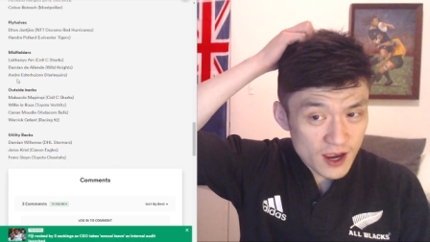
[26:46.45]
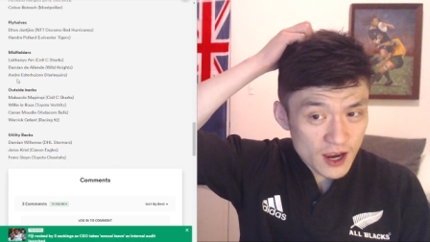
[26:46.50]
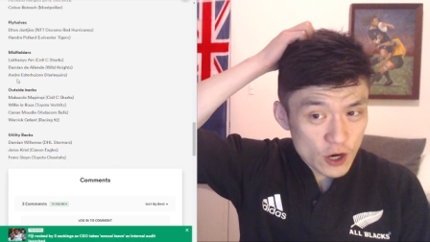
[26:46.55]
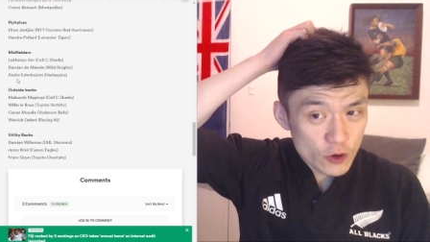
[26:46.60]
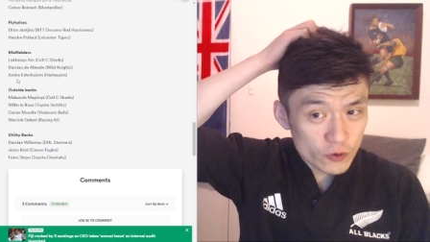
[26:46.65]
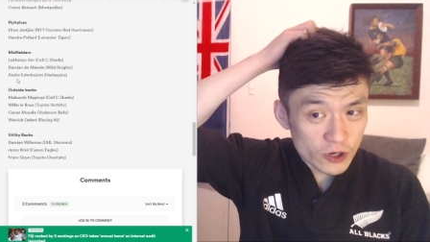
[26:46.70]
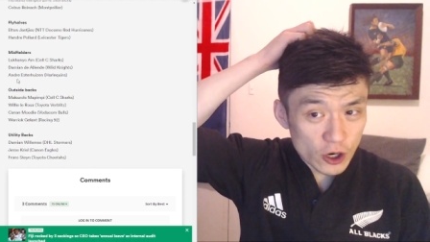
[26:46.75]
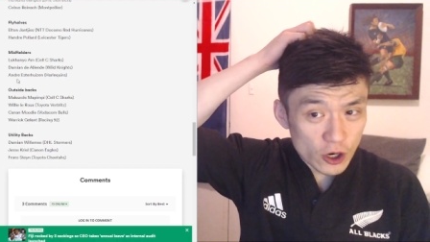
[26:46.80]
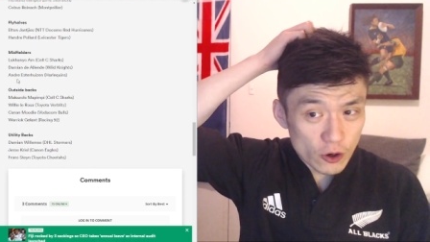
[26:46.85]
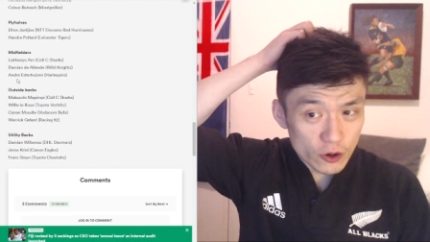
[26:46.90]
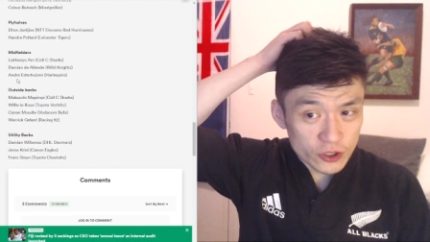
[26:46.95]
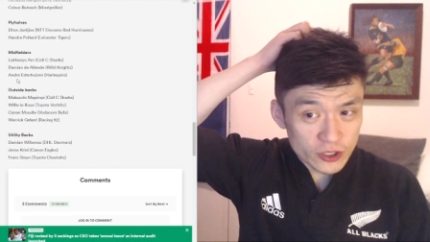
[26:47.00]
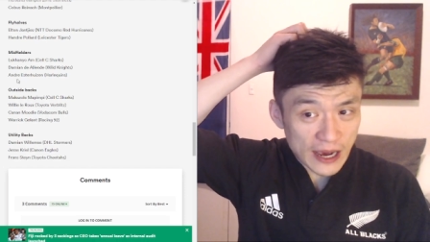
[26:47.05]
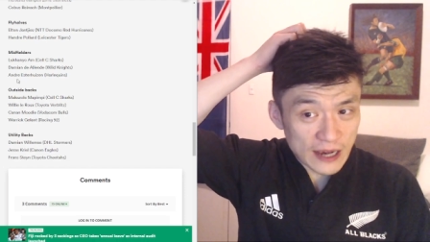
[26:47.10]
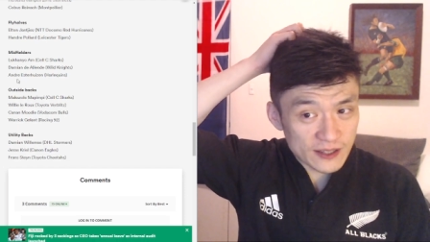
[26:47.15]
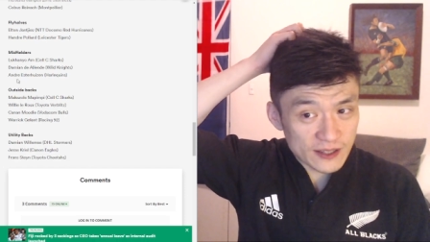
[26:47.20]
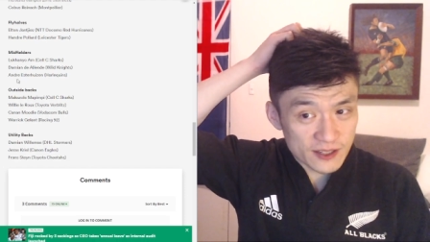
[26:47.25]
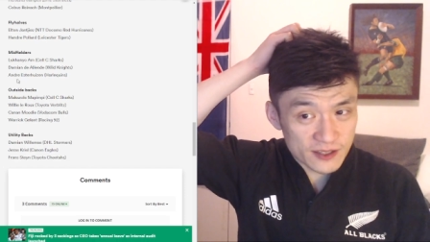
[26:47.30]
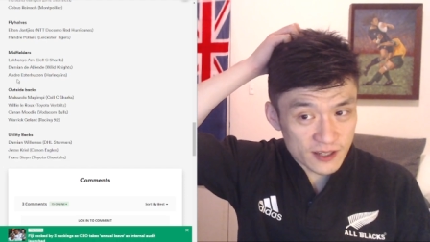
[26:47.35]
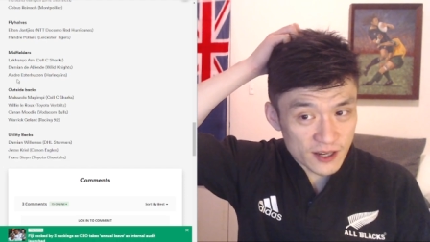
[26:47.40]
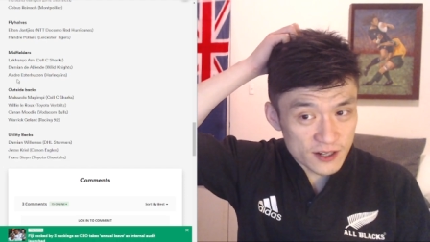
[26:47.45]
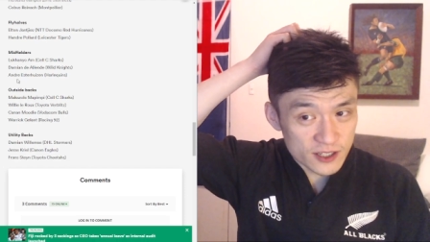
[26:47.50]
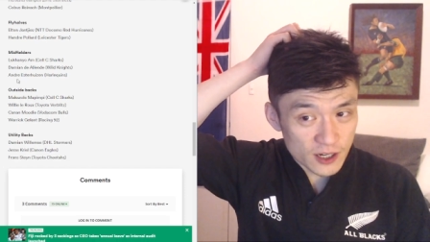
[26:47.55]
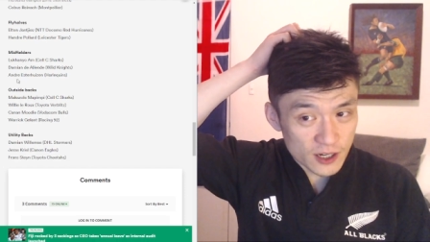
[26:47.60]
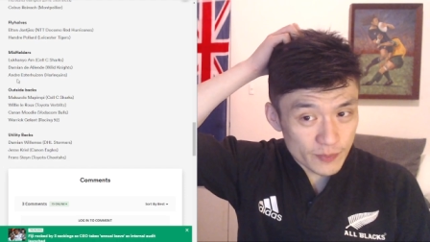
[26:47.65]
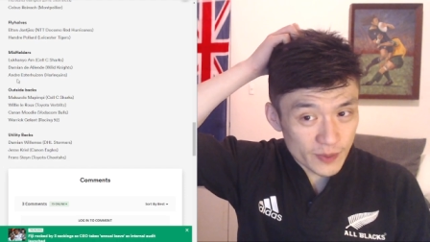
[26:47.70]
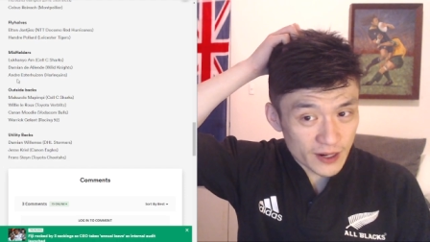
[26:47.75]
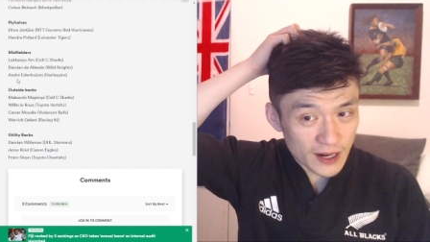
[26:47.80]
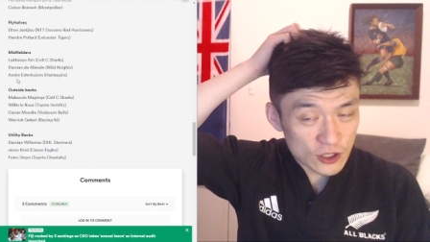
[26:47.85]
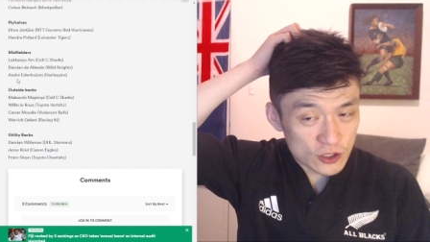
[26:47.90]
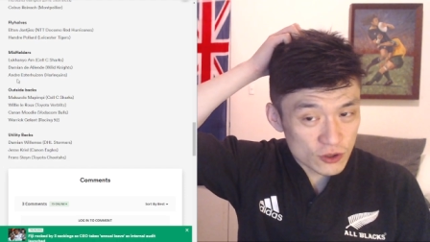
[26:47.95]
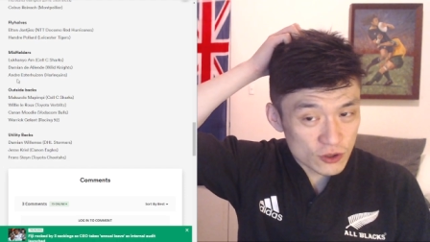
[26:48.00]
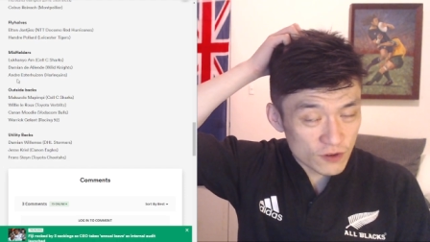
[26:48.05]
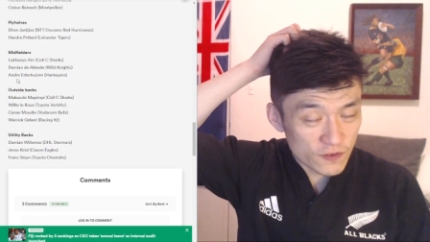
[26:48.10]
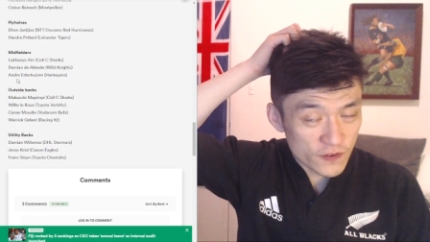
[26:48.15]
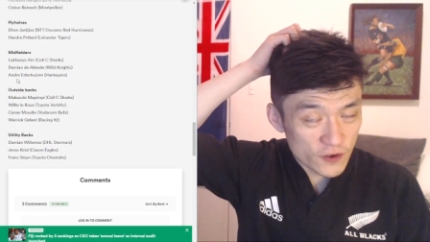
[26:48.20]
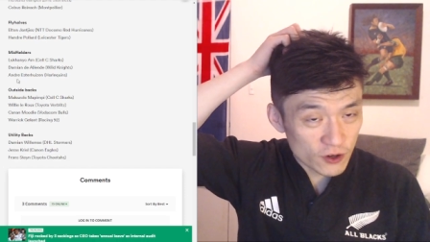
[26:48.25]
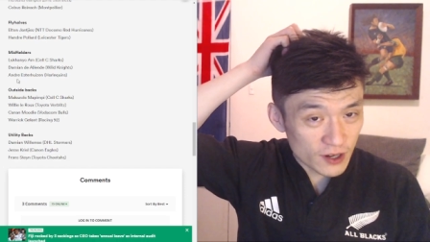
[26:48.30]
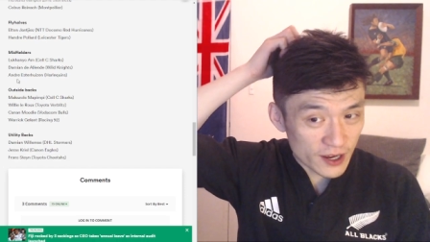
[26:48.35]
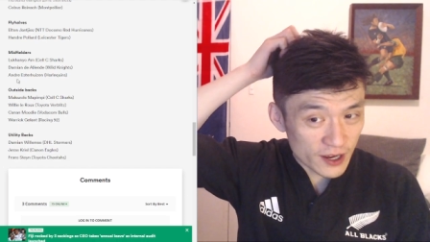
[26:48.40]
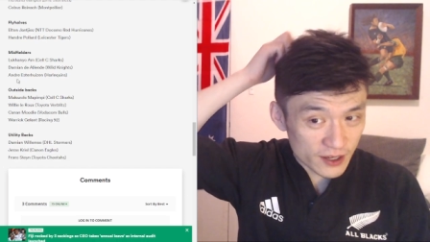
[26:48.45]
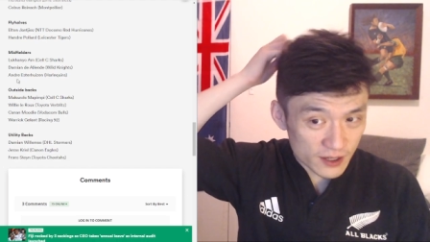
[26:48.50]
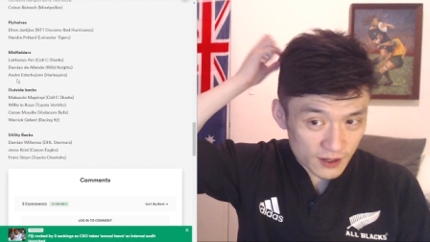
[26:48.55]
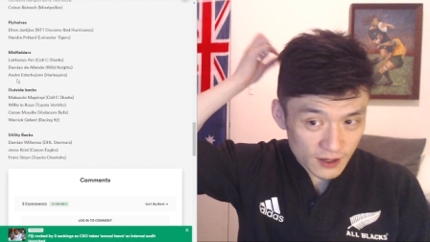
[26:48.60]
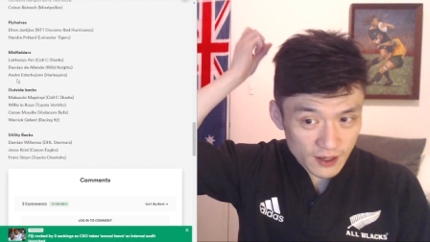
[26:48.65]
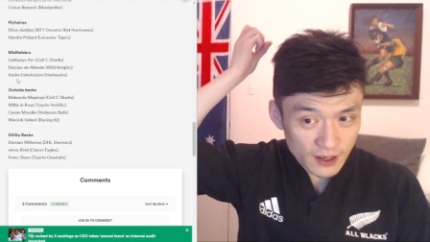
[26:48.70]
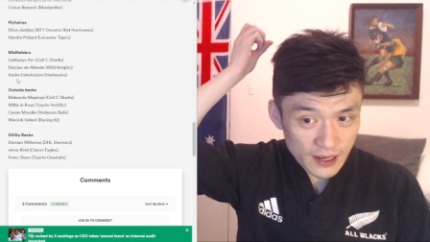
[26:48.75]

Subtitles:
will go to as a center, but I do feel like